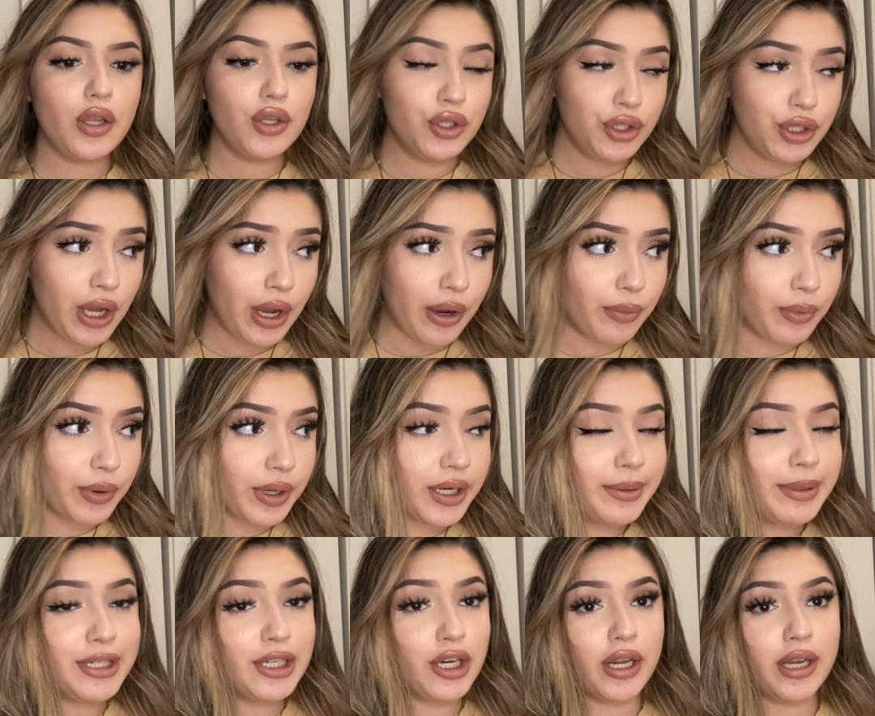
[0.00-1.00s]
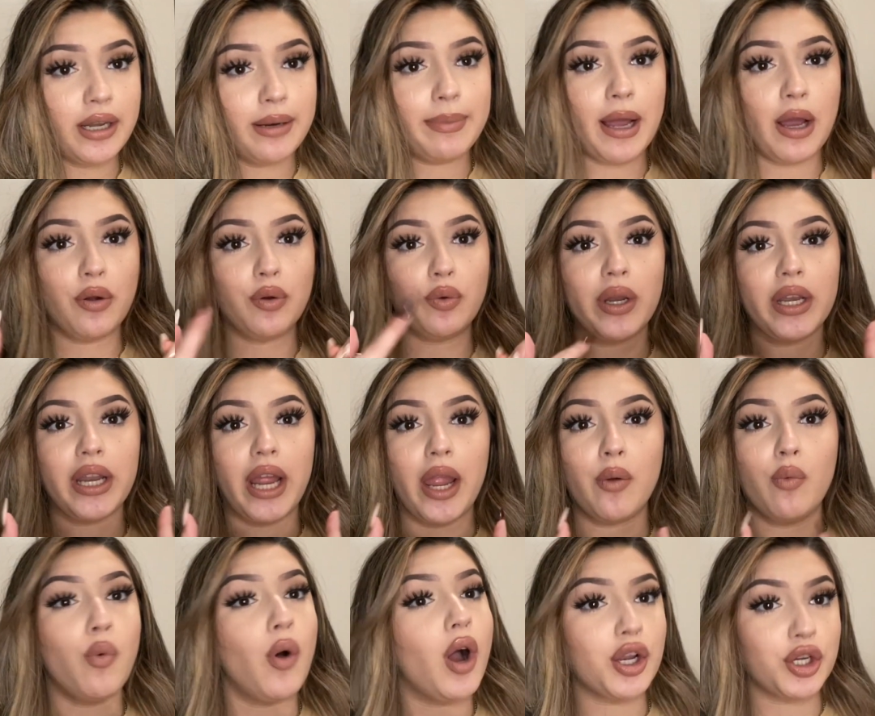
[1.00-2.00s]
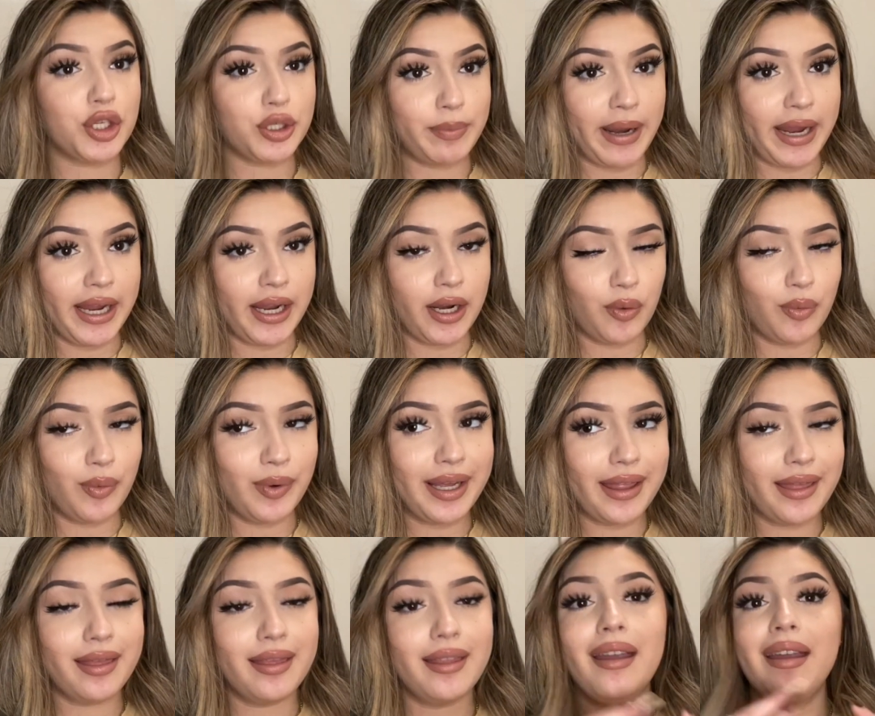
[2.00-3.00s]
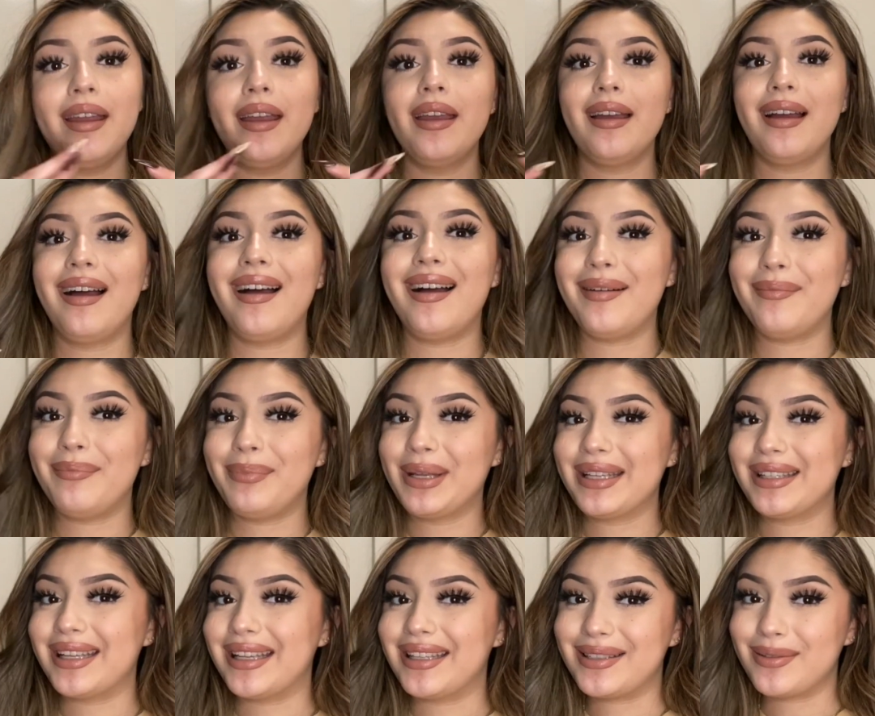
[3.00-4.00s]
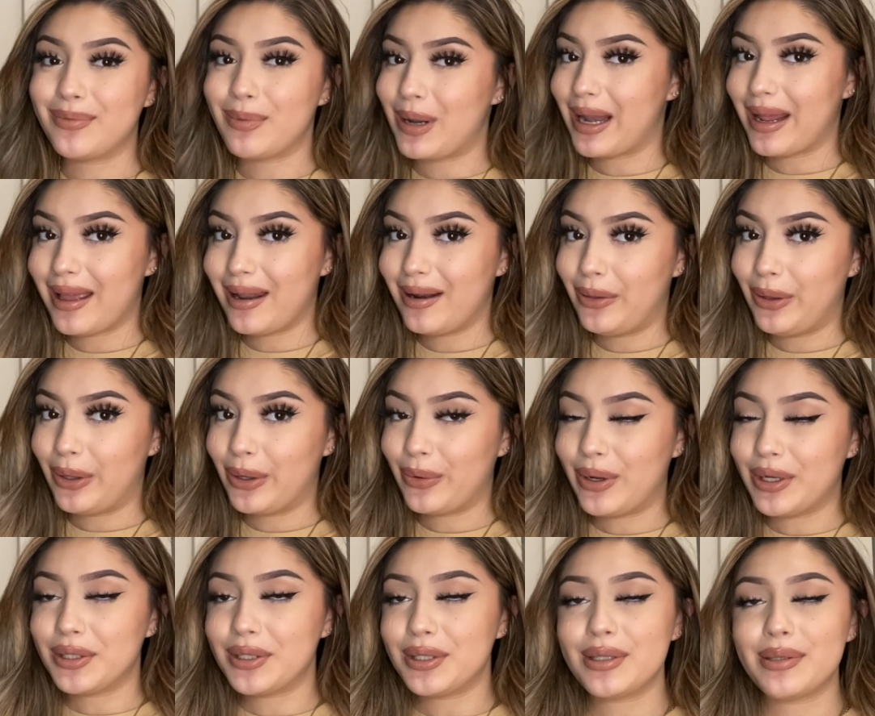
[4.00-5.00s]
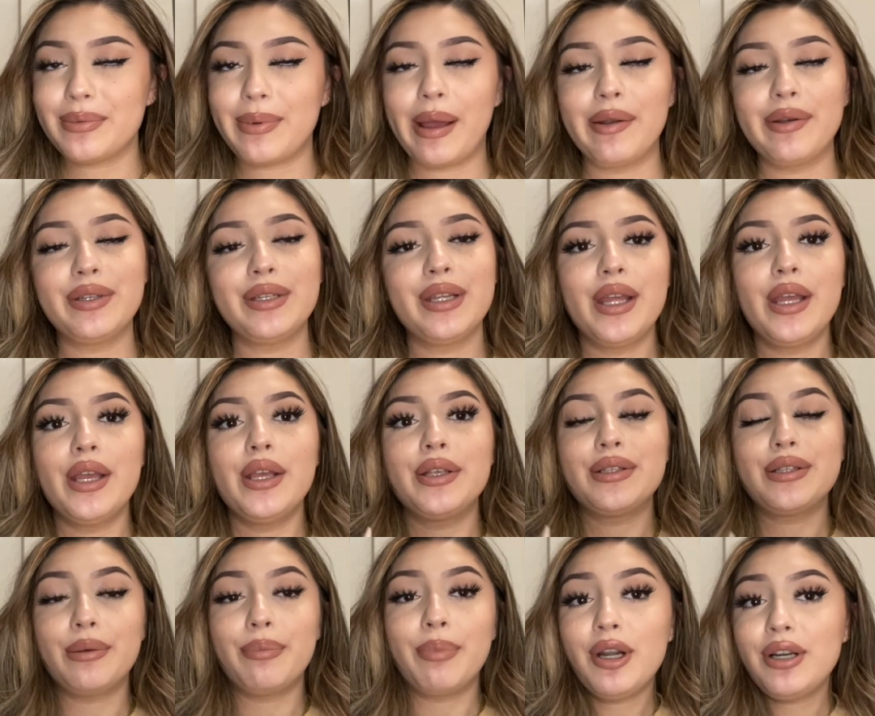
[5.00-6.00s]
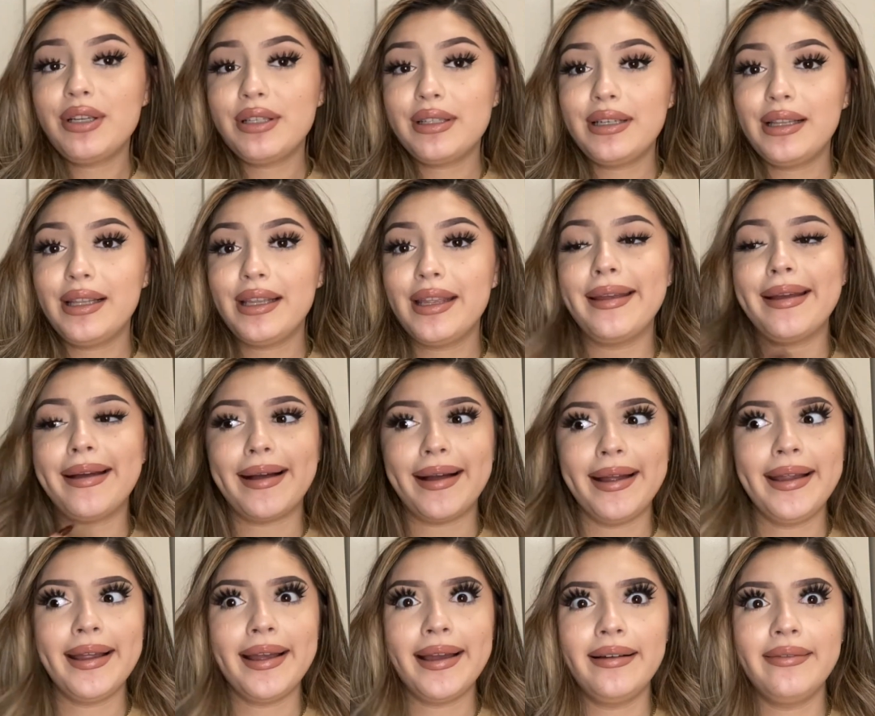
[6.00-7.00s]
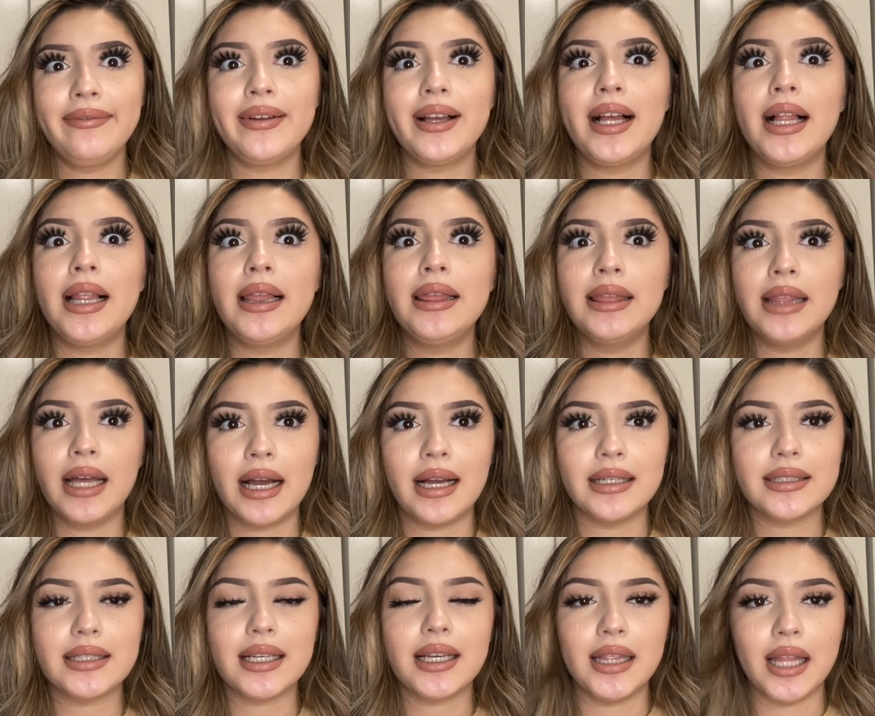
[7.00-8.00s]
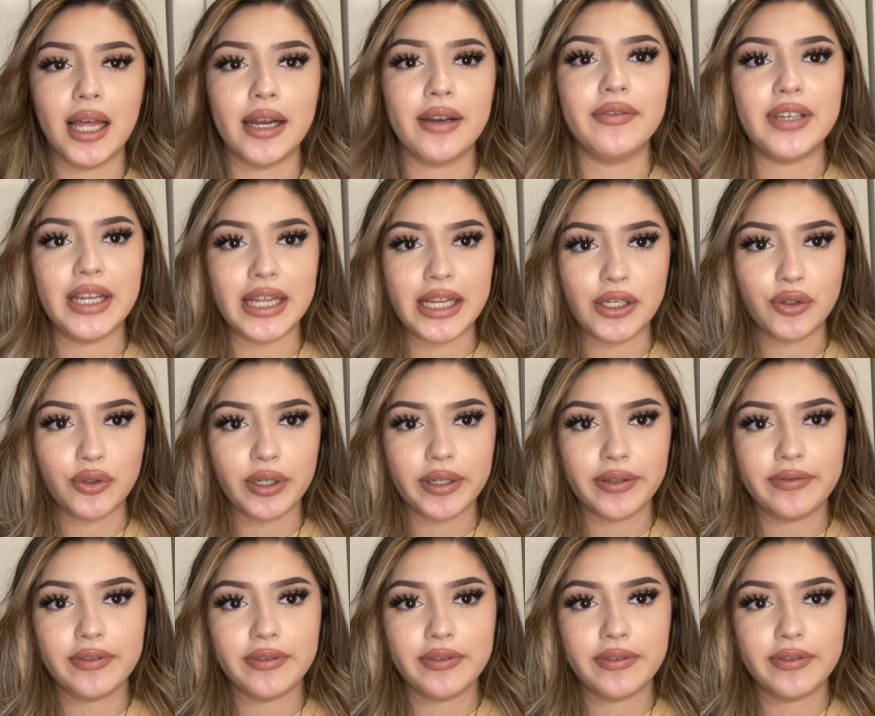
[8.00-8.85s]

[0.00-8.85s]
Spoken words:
so we're going to be talking about what I wash my hair with because that's what I get a lot of questions about. So personally, I have a lot of dandruff